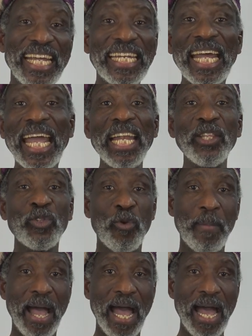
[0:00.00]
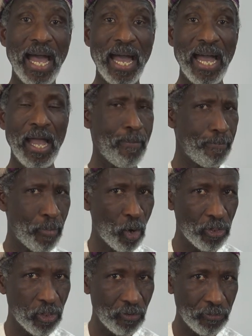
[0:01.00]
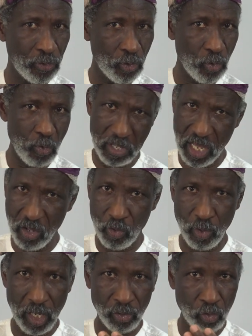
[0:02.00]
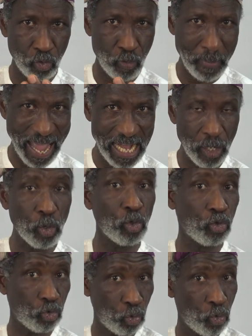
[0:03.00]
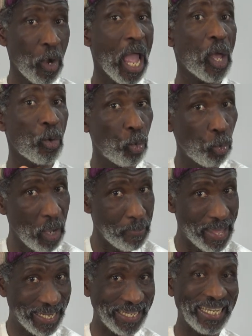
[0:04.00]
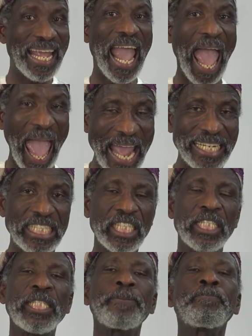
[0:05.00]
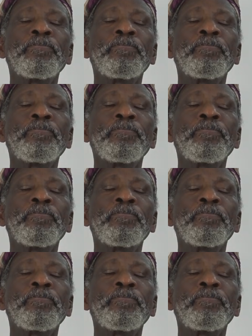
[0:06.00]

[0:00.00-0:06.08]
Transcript: Dakhaltuma, both of you, whether you are two men or two women, entered.